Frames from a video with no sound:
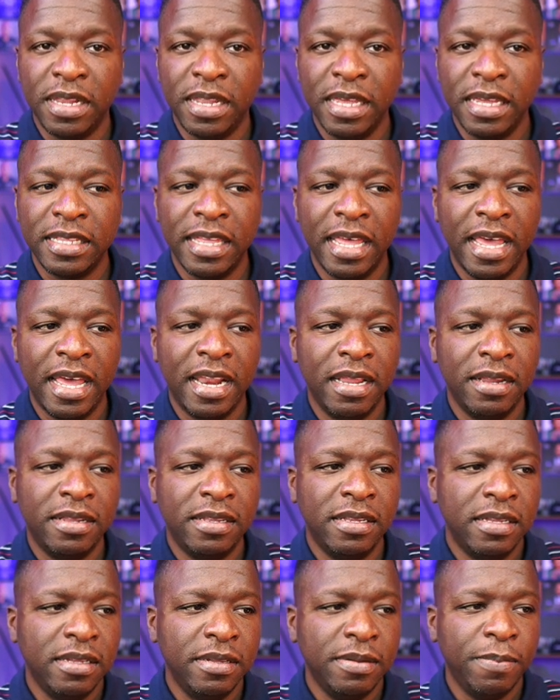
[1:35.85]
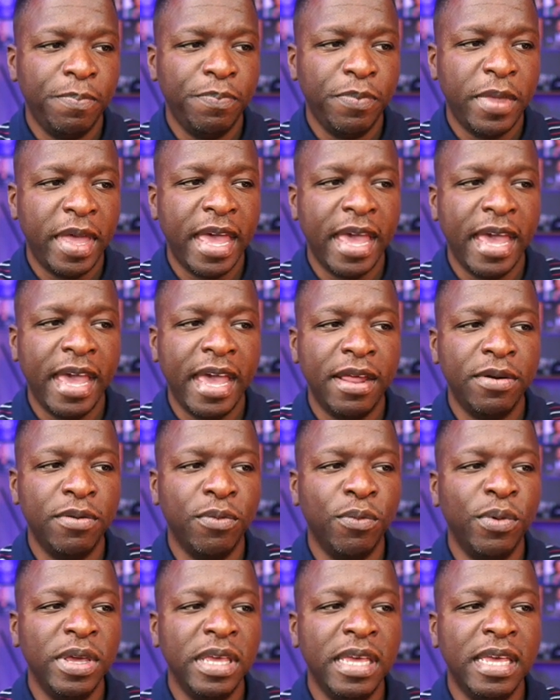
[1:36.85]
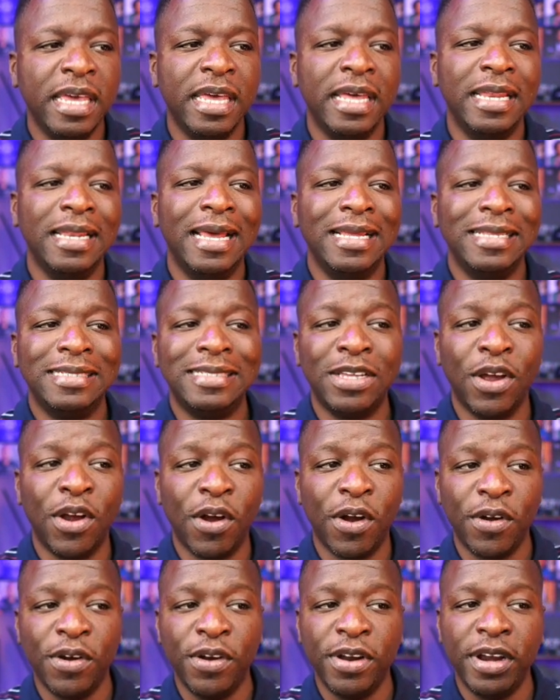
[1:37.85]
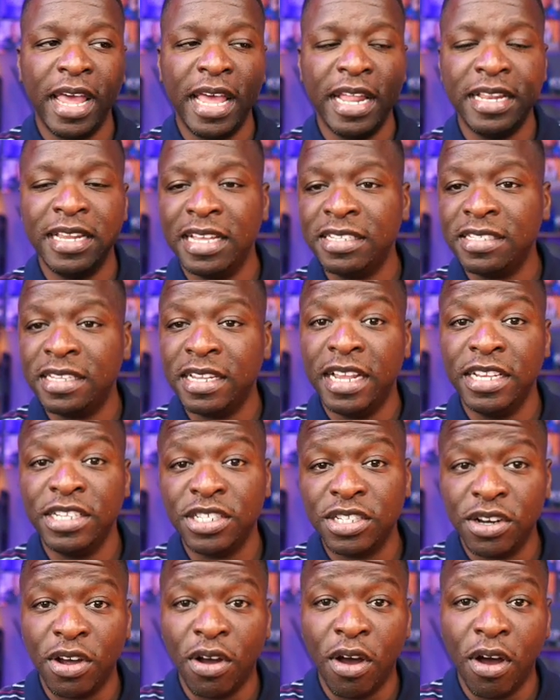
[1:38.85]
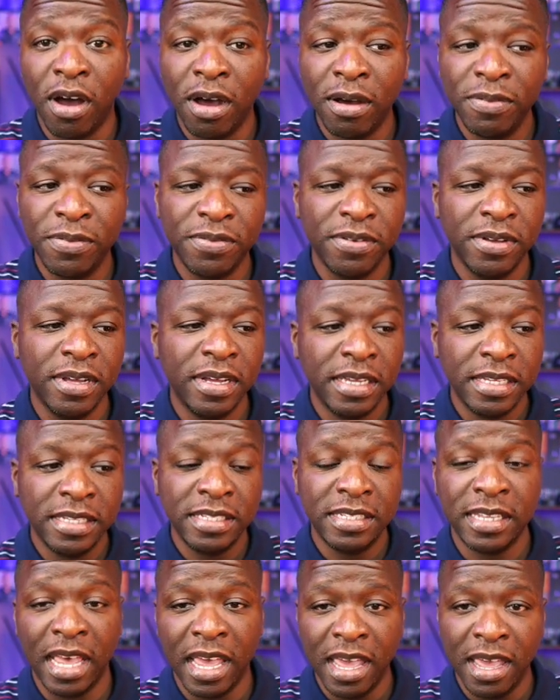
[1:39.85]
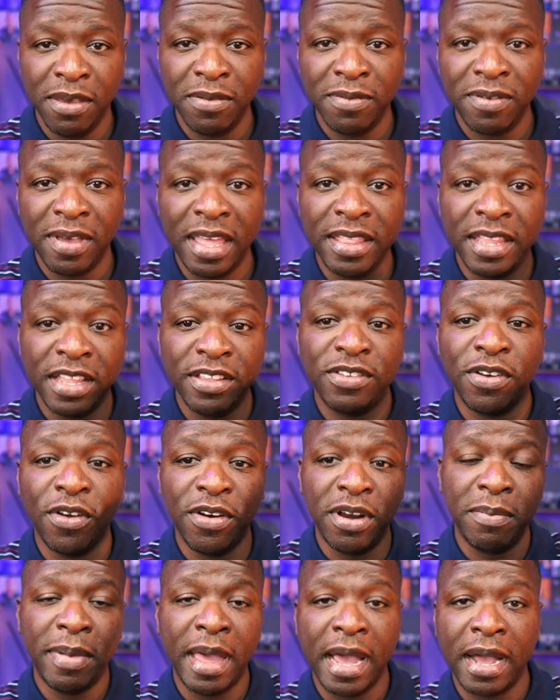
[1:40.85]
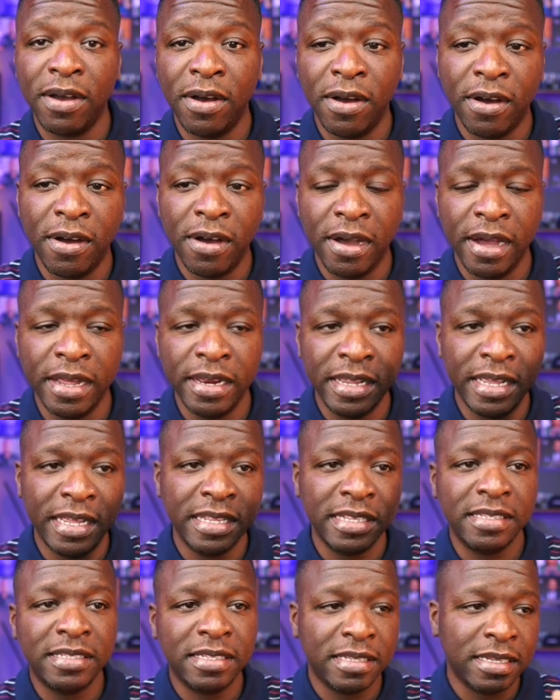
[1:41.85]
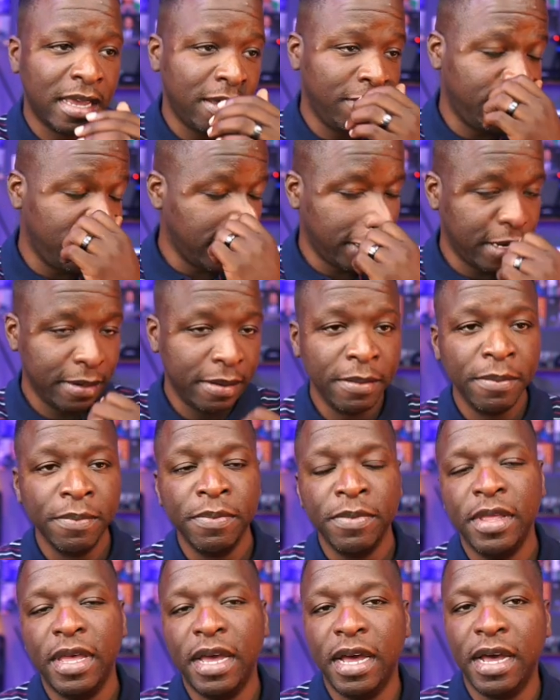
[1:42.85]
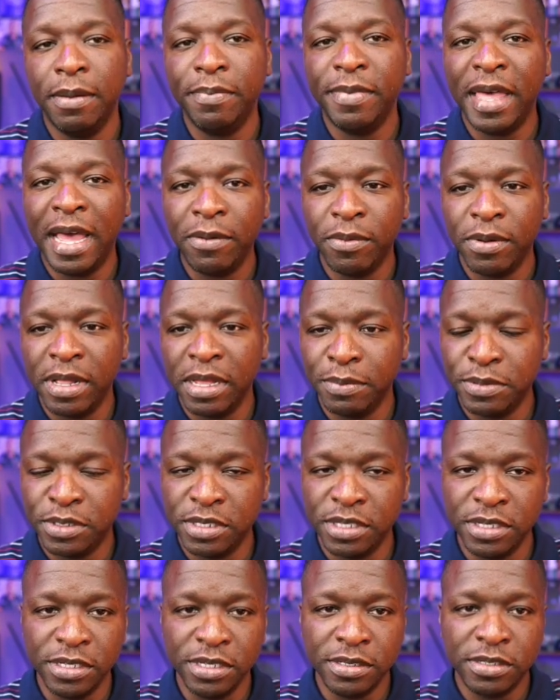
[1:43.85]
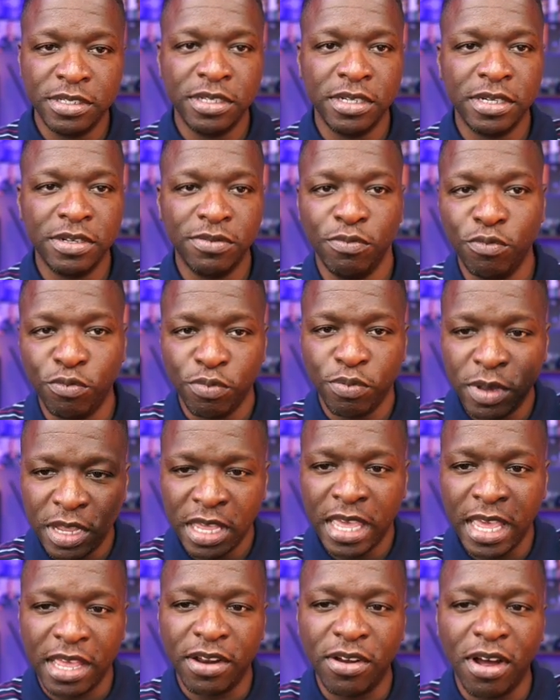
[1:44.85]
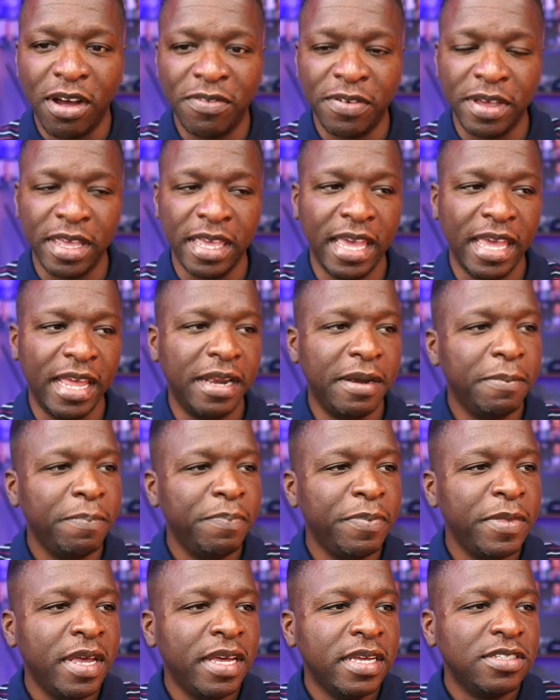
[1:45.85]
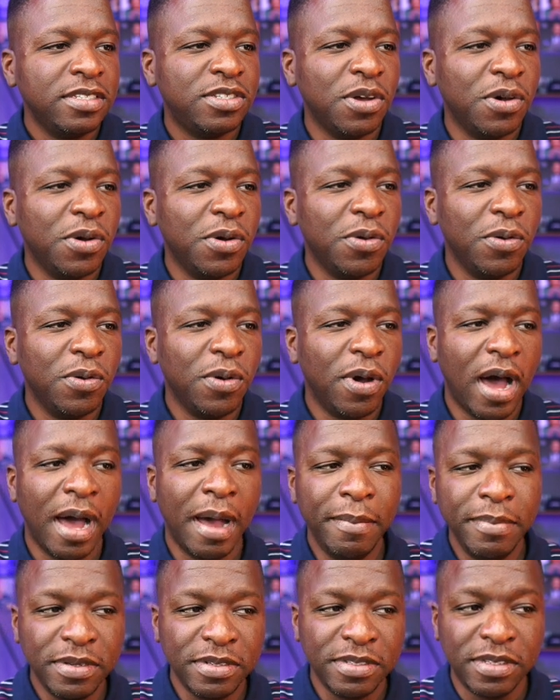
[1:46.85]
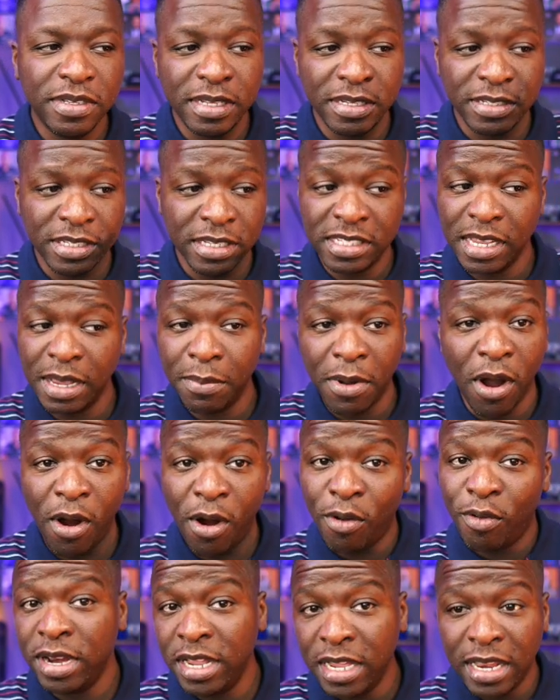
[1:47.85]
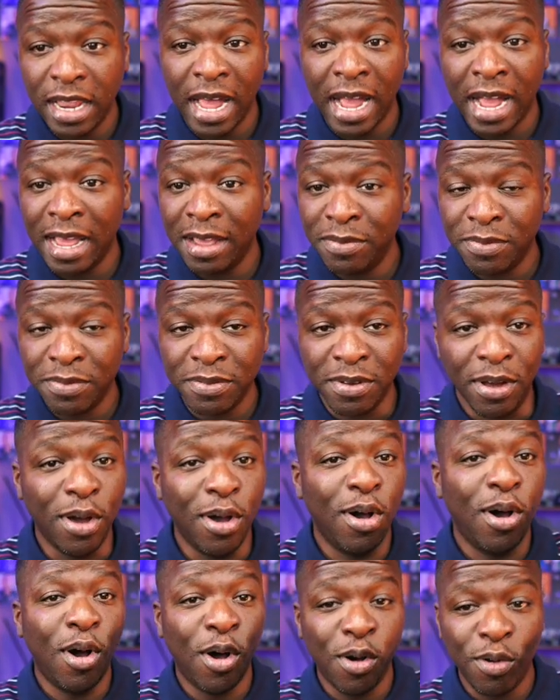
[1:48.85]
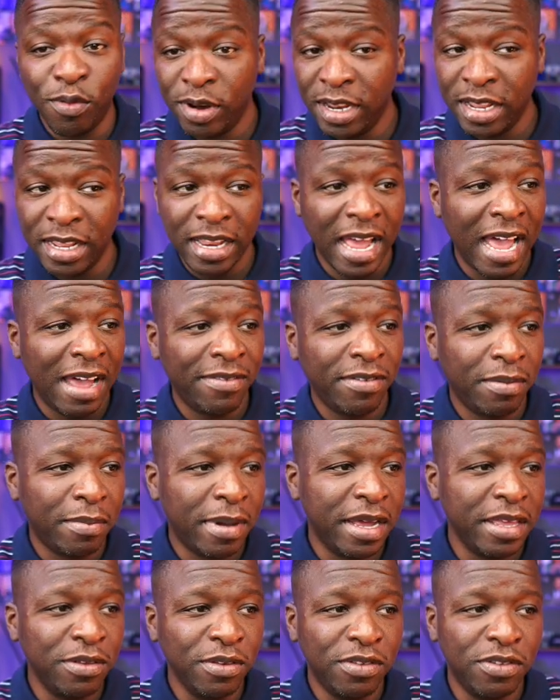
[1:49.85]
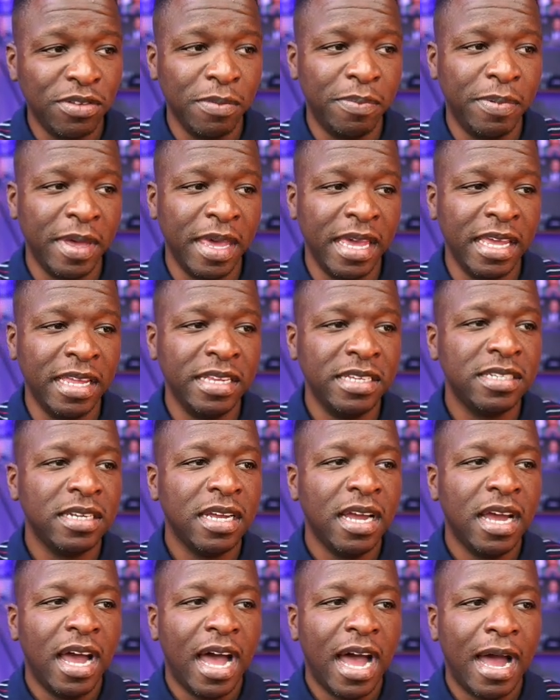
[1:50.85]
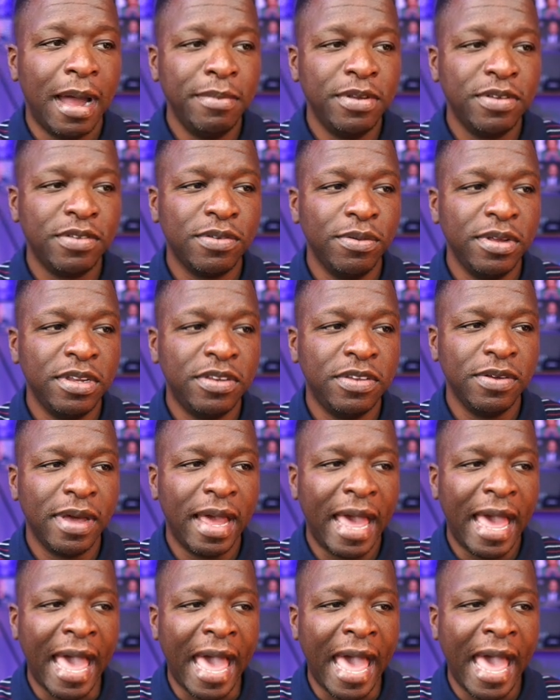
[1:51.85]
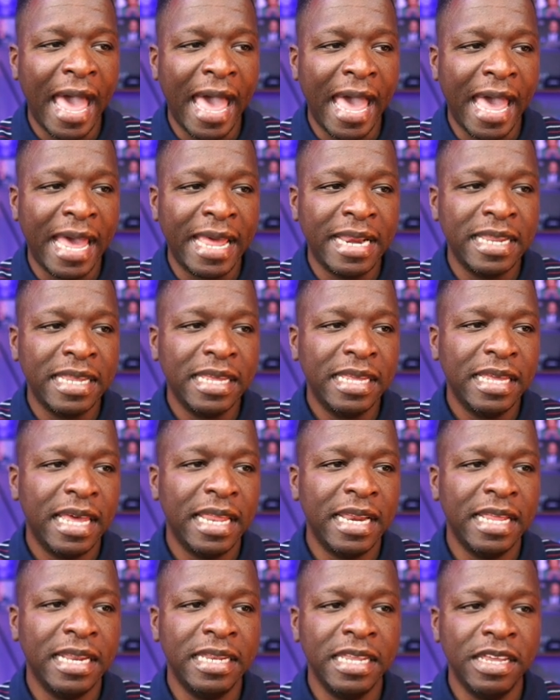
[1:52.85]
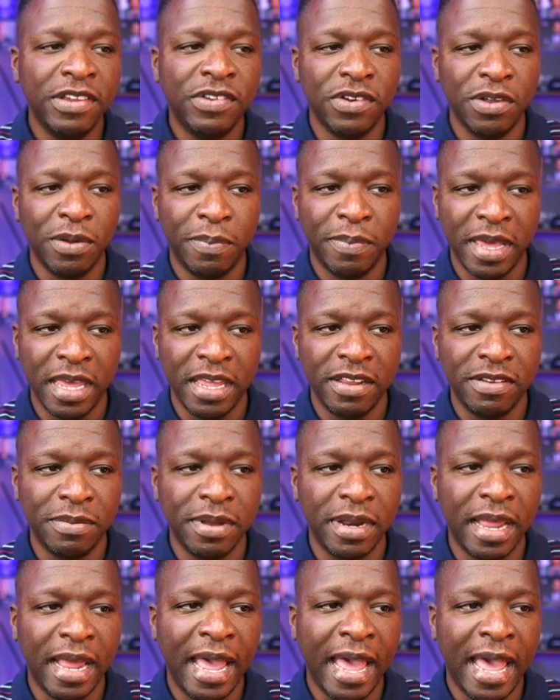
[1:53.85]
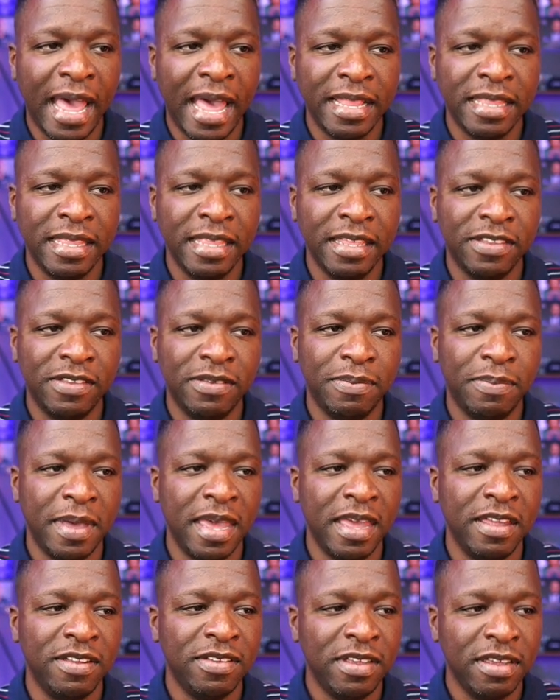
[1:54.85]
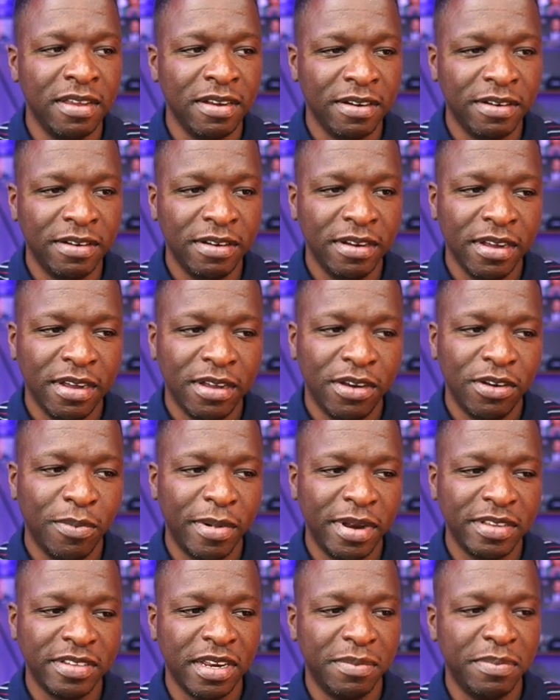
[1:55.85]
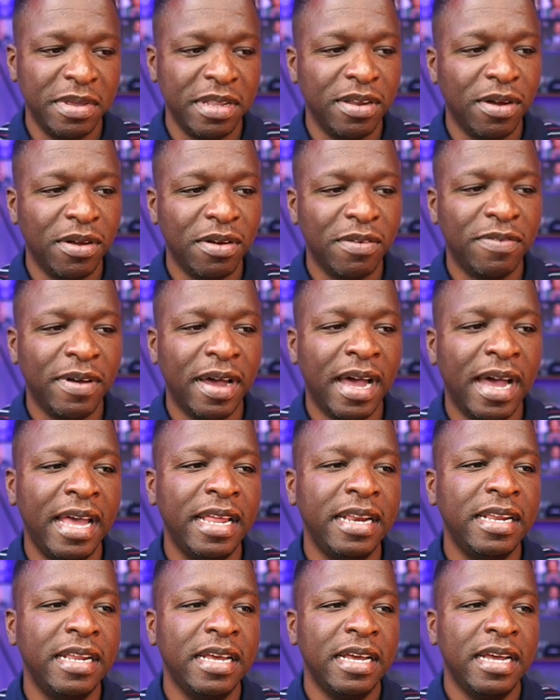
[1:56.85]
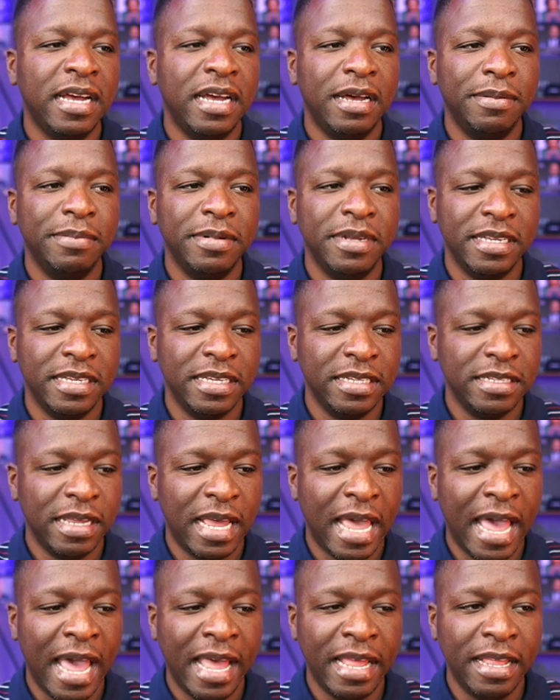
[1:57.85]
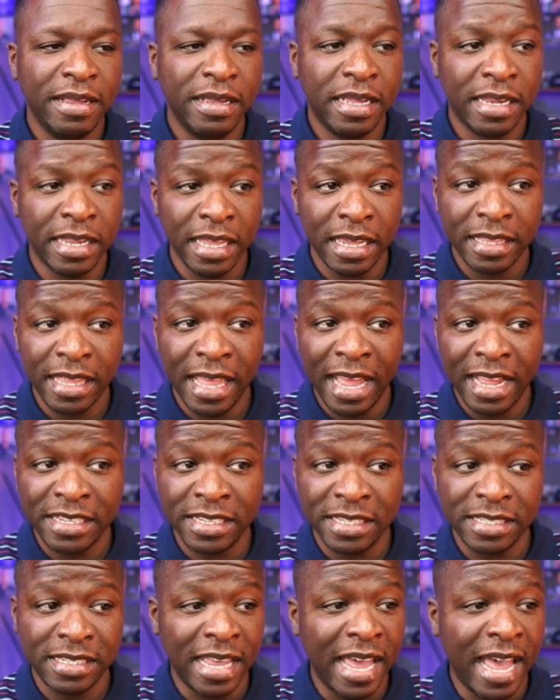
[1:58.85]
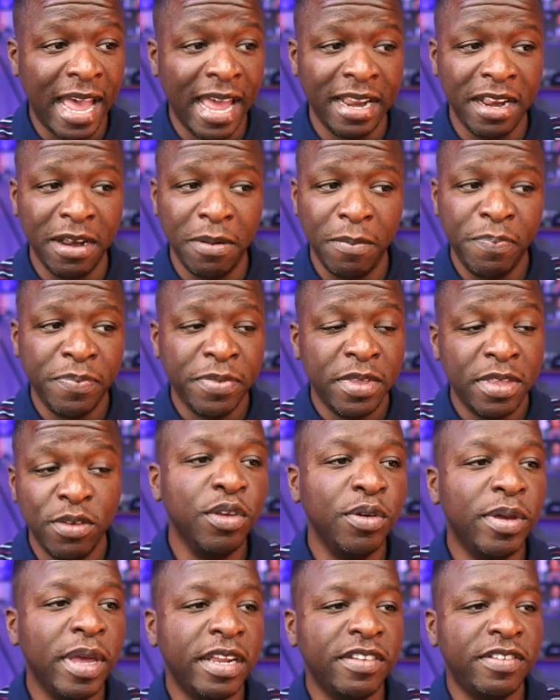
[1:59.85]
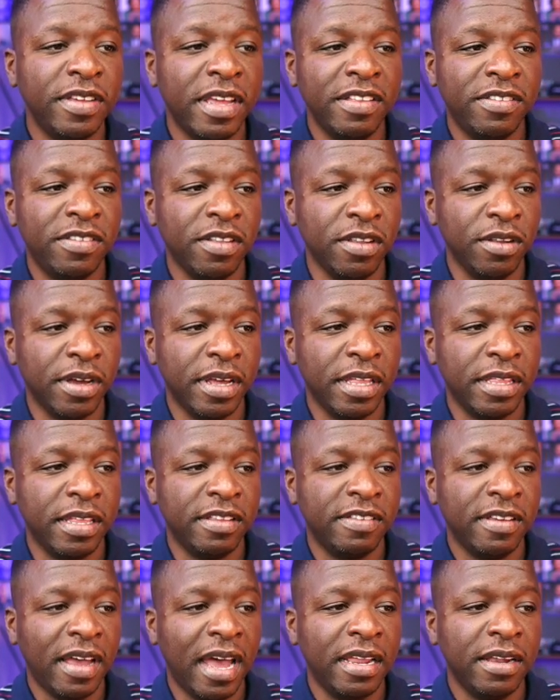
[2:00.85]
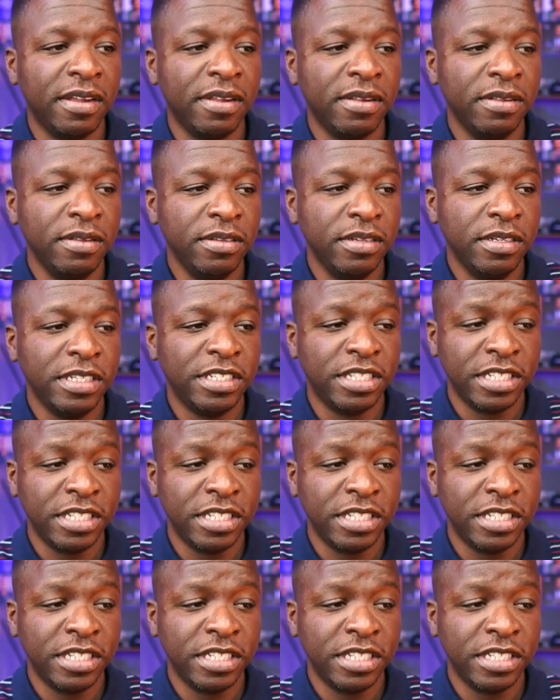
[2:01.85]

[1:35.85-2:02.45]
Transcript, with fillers: we click the edit and we can turn a destination off save, and then turn it back on and save it. Um, that will help to, to kick it off again. So I'm just, since I'm already live, already live on my YouTube page, I'm just going to add an additional page. I'm going to add this page here. Nobody's going to be notified. I'm going to add, click that just to add it. You get a chance to look at the title,